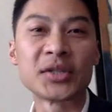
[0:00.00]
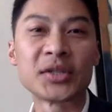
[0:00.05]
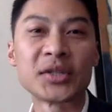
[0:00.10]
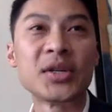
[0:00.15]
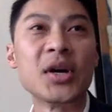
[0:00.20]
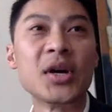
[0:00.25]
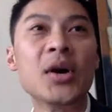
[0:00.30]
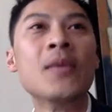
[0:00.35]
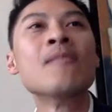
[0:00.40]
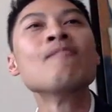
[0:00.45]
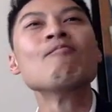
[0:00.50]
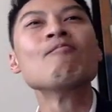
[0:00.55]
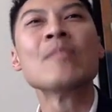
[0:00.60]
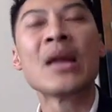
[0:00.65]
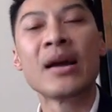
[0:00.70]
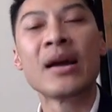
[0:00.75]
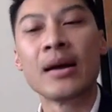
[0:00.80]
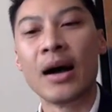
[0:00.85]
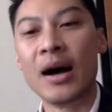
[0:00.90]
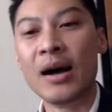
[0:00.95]
So
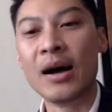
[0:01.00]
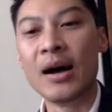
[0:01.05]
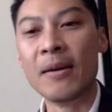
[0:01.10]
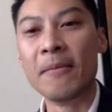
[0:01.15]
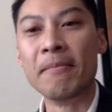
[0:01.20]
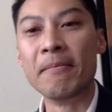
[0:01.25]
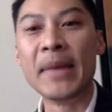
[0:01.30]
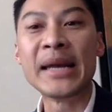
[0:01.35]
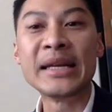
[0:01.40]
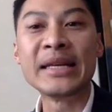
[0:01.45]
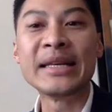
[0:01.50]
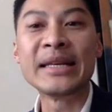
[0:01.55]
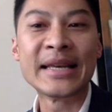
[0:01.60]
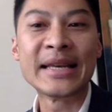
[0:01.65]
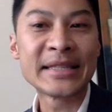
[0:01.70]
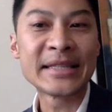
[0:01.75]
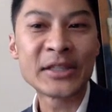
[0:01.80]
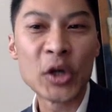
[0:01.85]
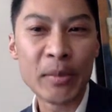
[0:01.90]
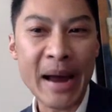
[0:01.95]
many
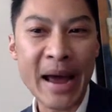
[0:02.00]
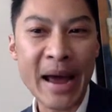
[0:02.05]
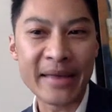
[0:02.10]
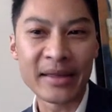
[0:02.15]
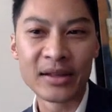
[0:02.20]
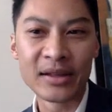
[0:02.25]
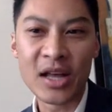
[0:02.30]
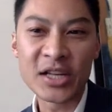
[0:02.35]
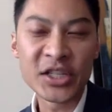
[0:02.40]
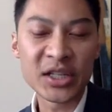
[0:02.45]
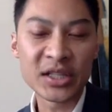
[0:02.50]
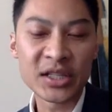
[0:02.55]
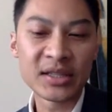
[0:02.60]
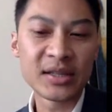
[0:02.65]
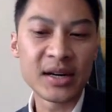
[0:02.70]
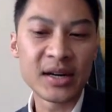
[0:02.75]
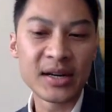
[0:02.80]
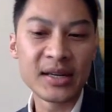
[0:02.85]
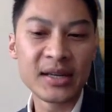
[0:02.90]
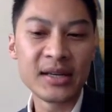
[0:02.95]
histopathologic
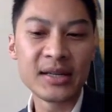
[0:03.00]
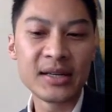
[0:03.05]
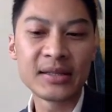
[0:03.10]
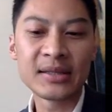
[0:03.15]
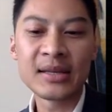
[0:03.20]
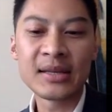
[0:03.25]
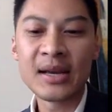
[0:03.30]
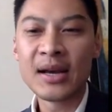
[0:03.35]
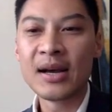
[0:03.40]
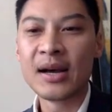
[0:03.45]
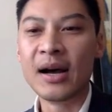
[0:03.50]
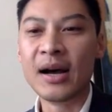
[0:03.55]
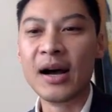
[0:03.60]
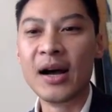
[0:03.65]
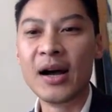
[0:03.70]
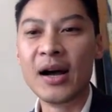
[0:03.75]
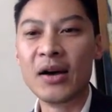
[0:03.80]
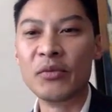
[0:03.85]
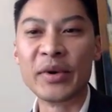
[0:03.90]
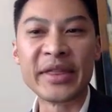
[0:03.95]
studies
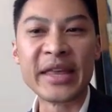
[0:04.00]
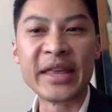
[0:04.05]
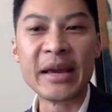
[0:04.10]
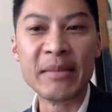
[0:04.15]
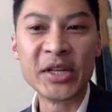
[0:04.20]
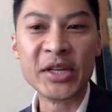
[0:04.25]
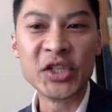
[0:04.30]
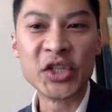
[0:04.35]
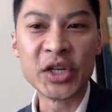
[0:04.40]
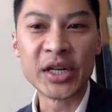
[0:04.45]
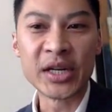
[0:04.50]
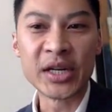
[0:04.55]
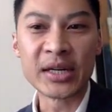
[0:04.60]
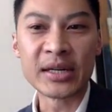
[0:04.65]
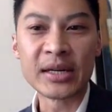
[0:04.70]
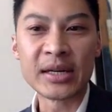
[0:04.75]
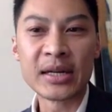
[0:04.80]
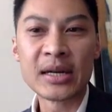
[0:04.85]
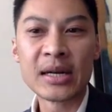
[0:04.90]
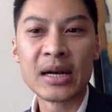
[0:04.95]
with
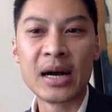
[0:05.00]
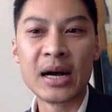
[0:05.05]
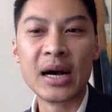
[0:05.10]
imaging,